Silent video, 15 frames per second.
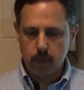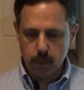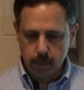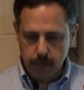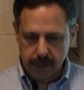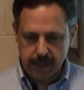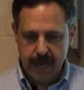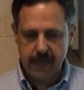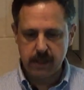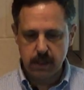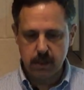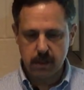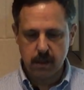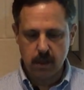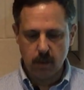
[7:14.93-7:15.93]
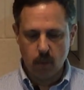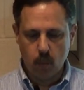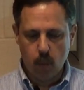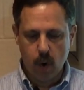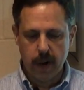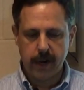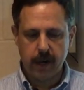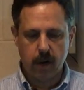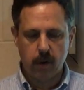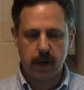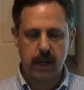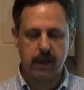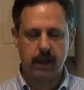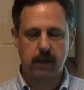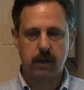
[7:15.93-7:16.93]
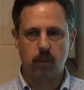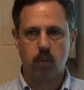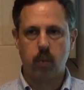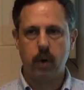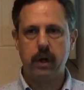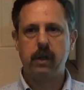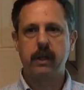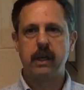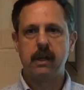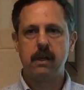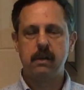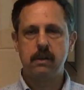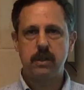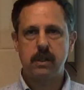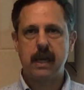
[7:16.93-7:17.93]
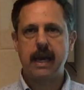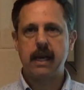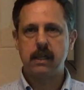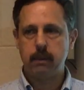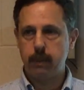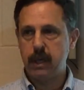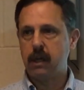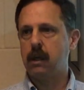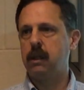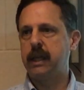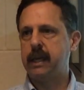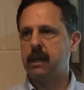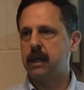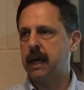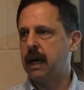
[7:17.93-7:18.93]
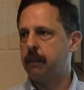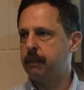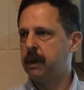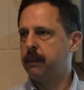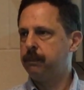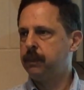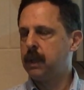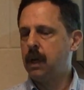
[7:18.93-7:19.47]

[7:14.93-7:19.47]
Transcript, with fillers: But that's one area that could really stand to be cleaned up.